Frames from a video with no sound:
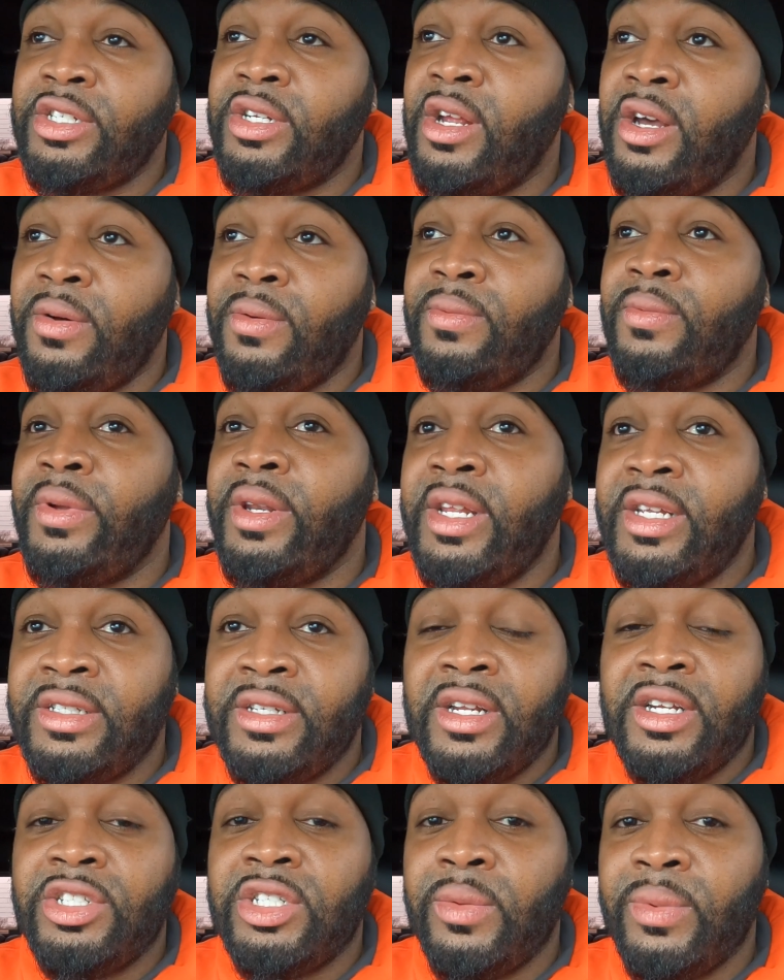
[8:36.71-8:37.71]
You know, when these
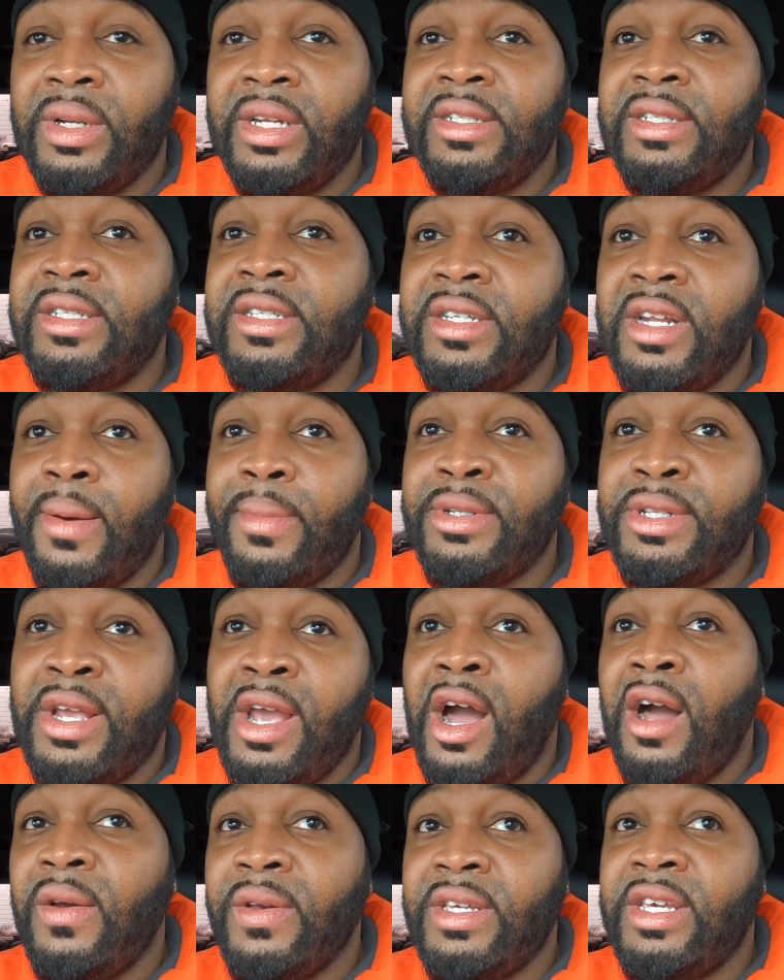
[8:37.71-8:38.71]
dealerships release these numbers, they
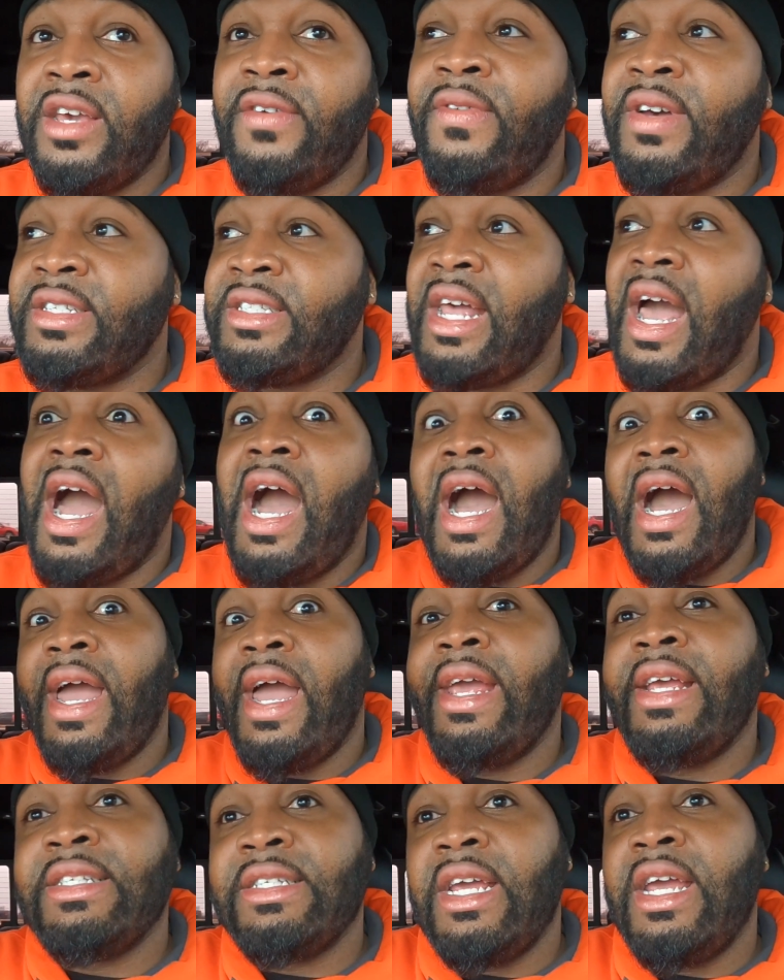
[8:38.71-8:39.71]
always give us the
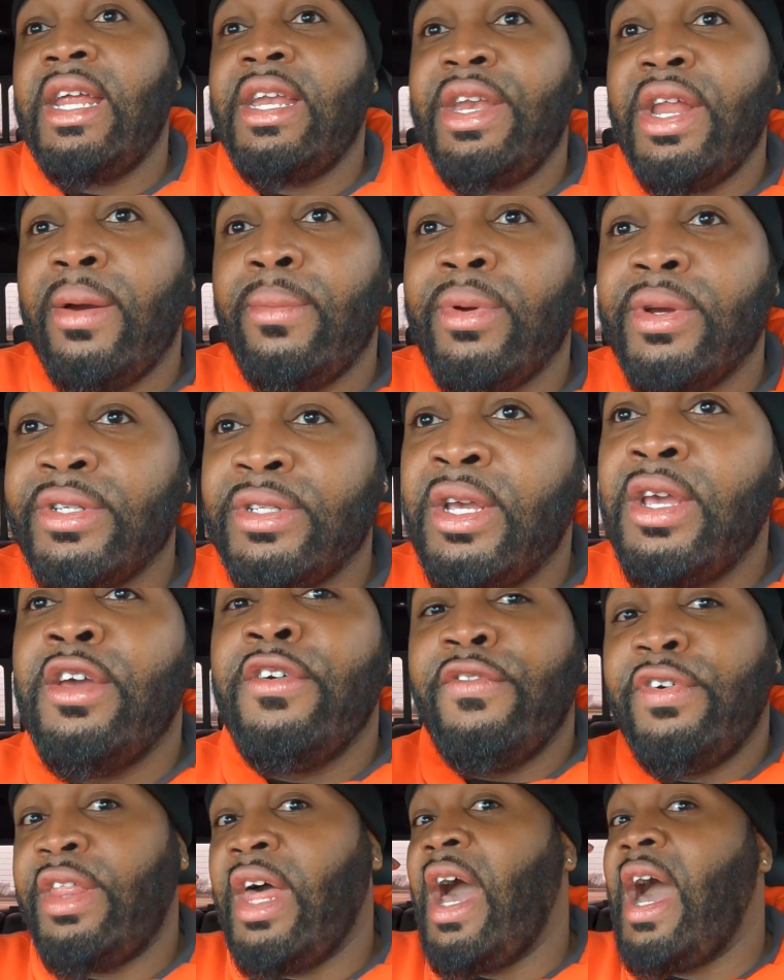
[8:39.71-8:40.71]
highest end numbers
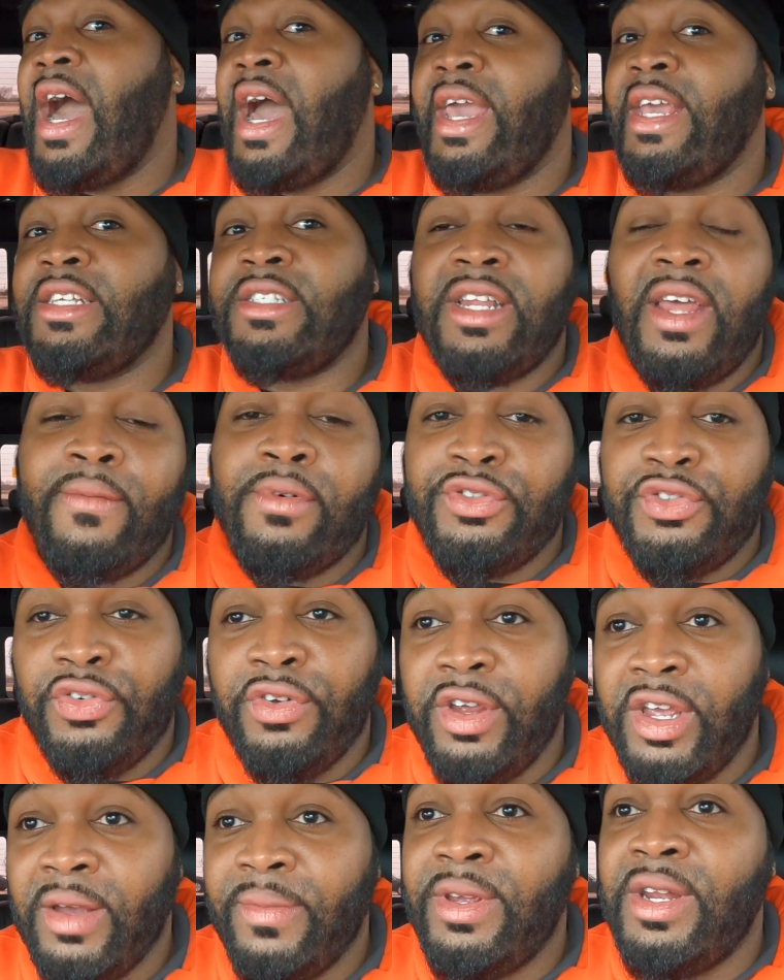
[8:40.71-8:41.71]
for the highest level
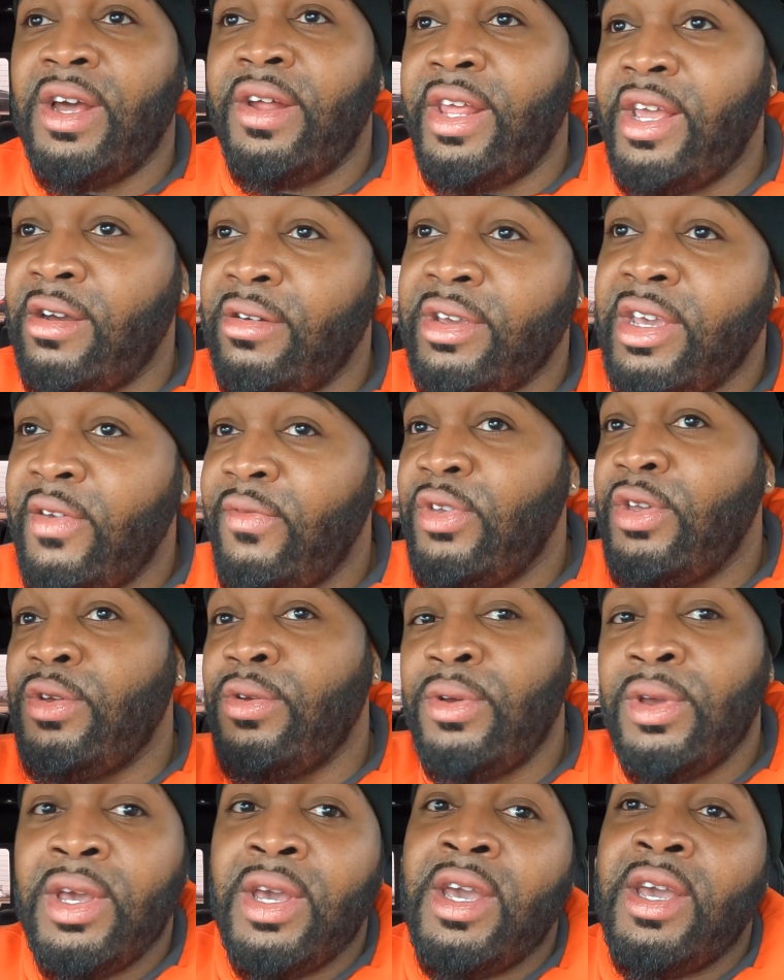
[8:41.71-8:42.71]
trim. You know, they don't give
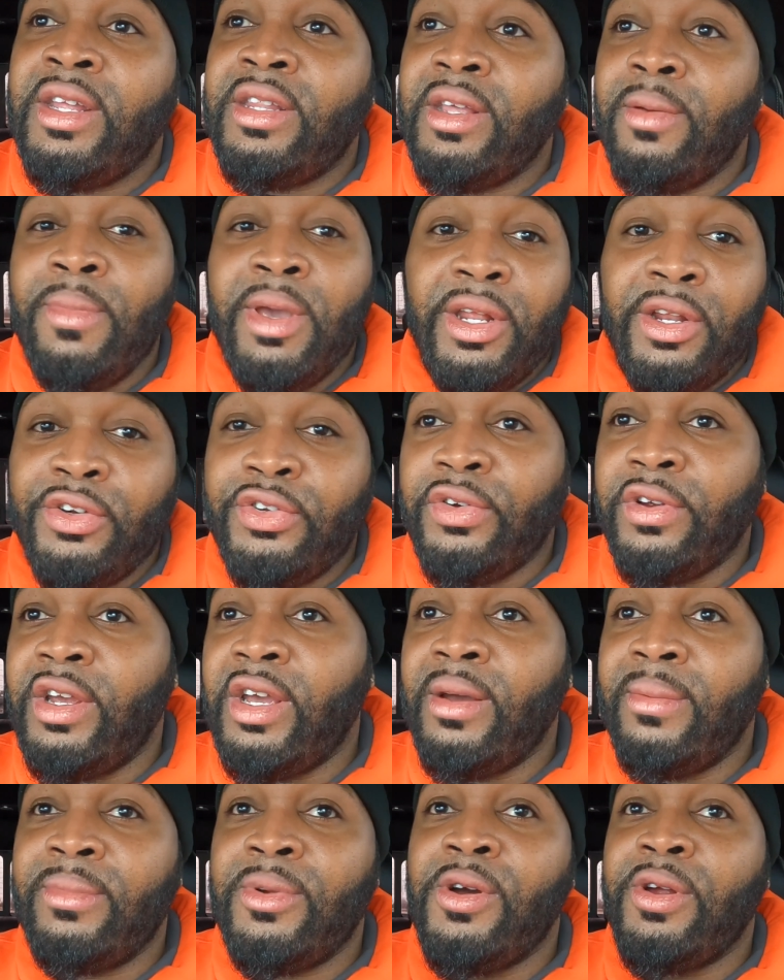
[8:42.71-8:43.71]
you the middle
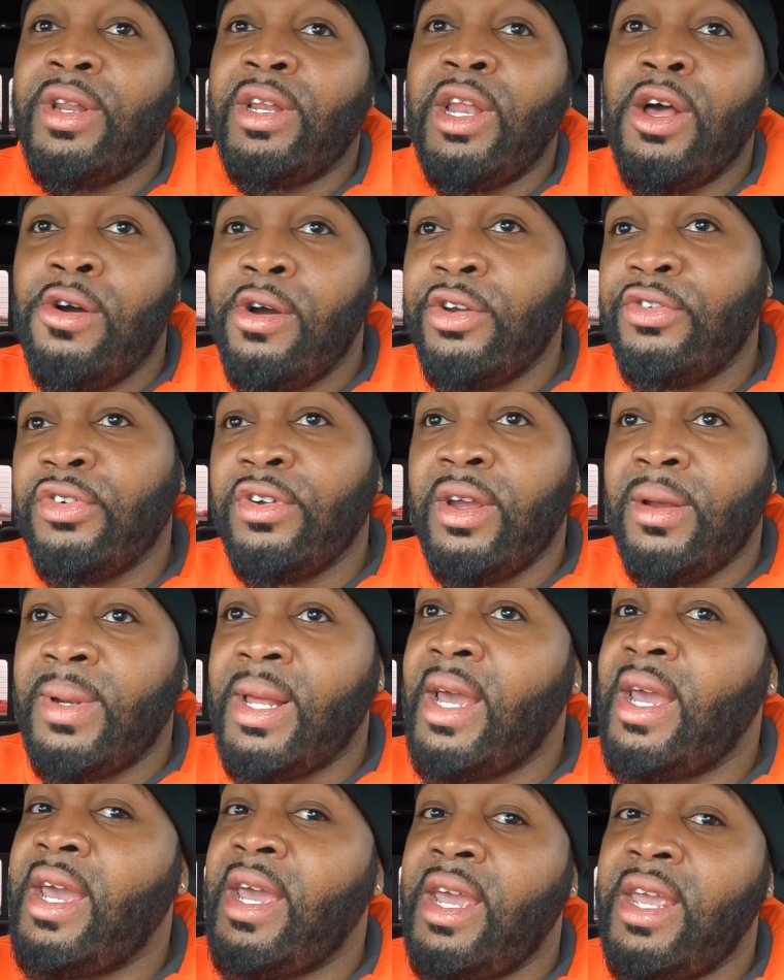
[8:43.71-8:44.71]
trim or the lower trim,
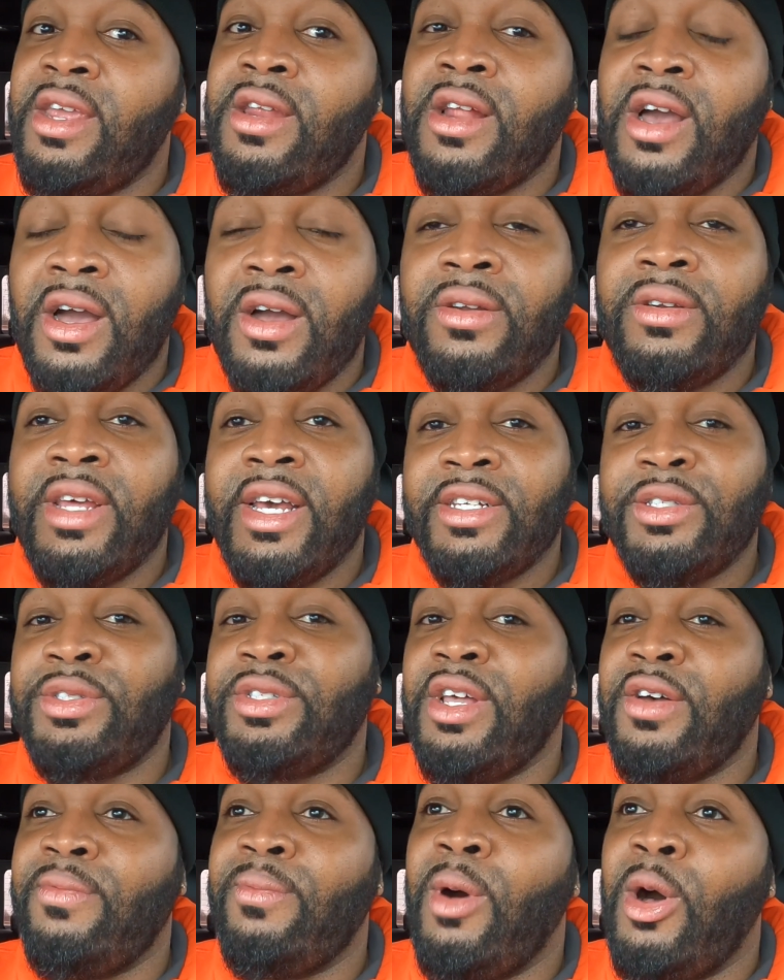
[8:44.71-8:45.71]
like, hey, you know, that's
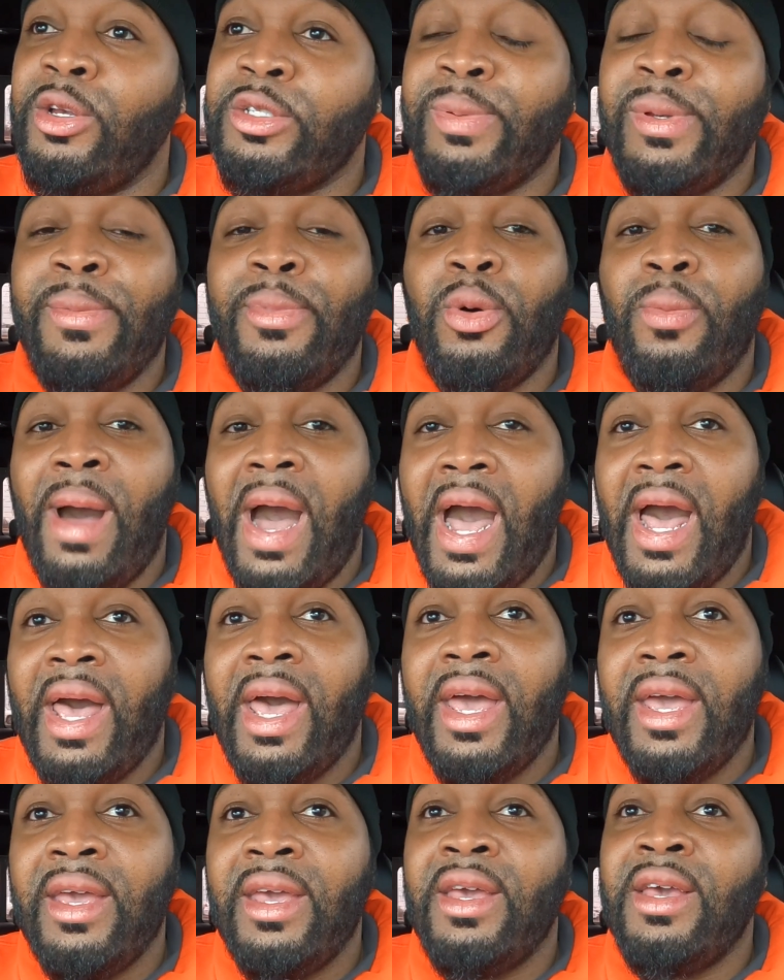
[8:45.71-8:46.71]
stuff most people
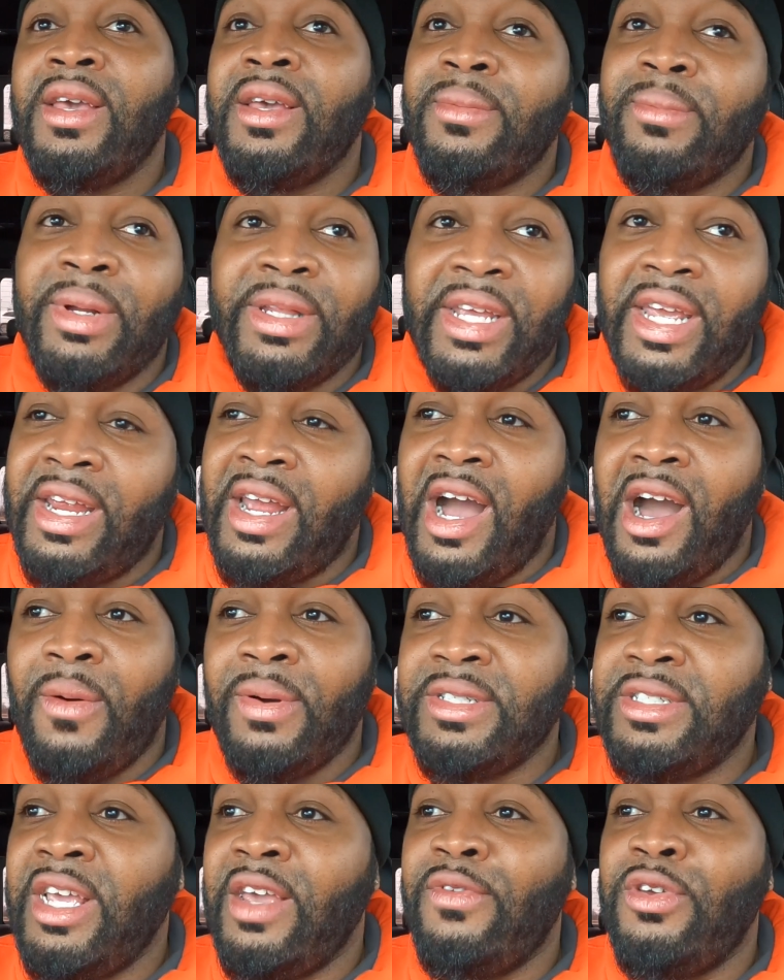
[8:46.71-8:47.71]
buy, but they
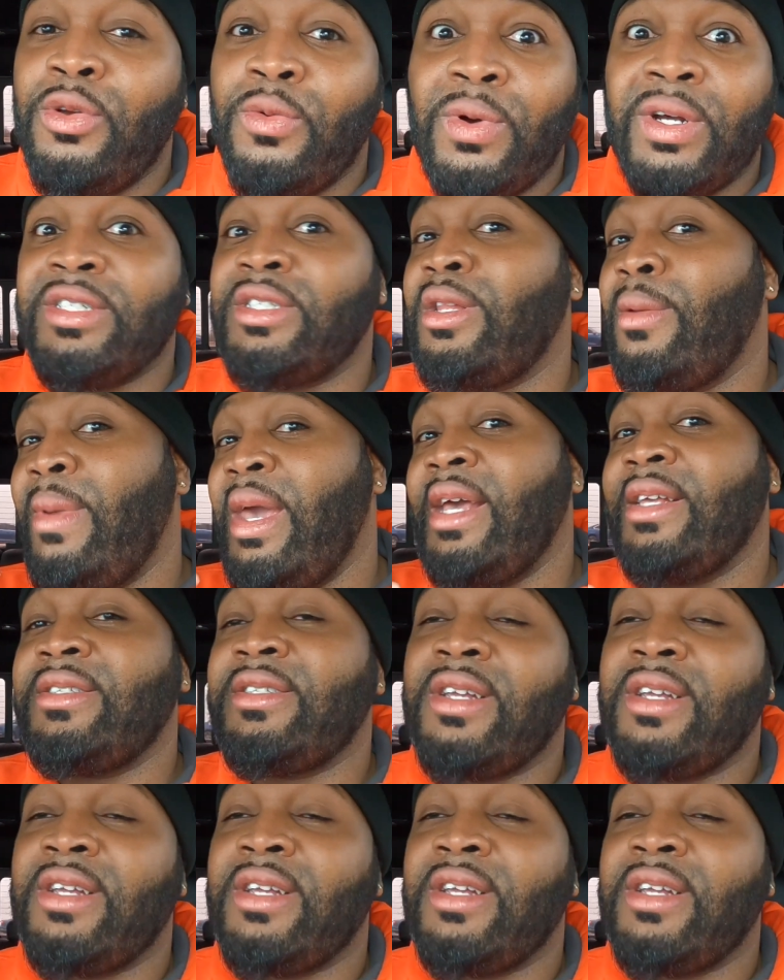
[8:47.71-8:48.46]
always give you what's the best.